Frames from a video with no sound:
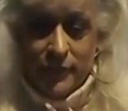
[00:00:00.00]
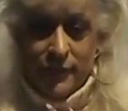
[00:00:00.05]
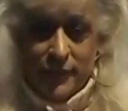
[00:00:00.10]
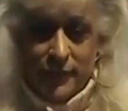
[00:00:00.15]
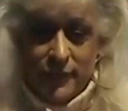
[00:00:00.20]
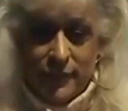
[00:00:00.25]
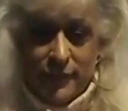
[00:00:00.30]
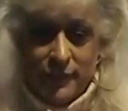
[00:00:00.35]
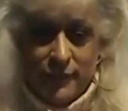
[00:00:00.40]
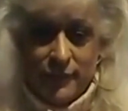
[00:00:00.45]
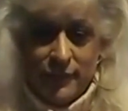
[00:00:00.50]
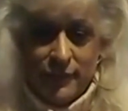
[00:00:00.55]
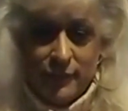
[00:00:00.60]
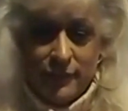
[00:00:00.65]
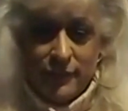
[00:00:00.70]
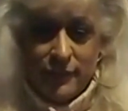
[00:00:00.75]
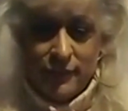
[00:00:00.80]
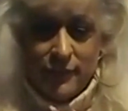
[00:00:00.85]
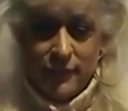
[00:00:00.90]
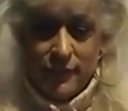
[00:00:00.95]
It's a
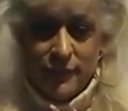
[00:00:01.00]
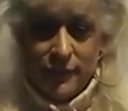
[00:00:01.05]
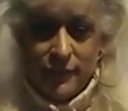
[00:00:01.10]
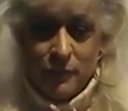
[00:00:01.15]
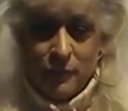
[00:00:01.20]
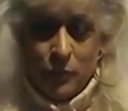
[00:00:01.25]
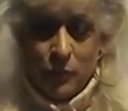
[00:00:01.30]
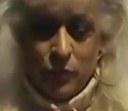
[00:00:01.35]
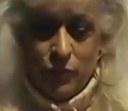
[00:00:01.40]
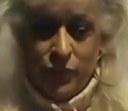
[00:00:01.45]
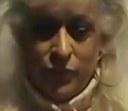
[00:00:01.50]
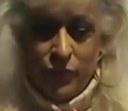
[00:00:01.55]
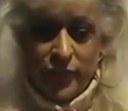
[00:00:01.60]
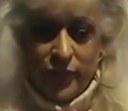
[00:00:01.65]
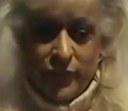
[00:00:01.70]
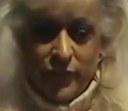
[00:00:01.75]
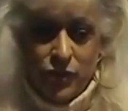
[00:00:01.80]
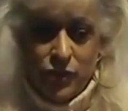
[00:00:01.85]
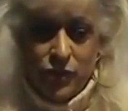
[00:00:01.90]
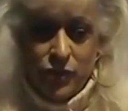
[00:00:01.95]
business. The
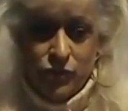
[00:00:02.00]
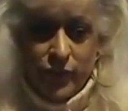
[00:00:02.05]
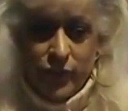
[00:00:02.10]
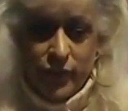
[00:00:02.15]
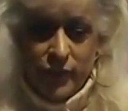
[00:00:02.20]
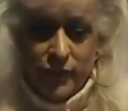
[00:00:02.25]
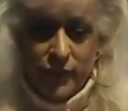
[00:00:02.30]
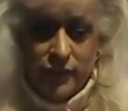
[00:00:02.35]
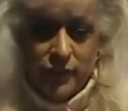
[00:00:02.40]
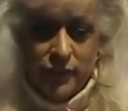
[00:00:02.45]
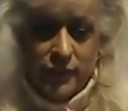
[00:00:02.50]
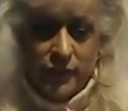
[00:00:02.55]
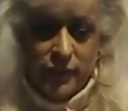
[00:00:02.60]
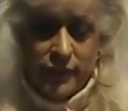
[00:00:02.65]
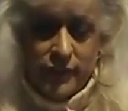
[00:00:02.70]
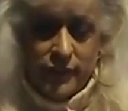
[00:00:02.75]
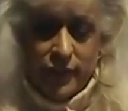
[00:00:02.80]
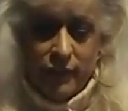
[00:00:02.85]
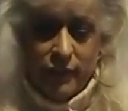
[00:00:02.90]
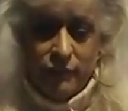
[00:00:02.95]
movie
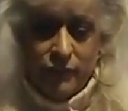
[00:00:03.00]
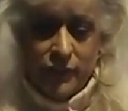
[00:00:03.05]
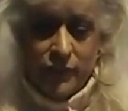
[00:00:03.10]
industries,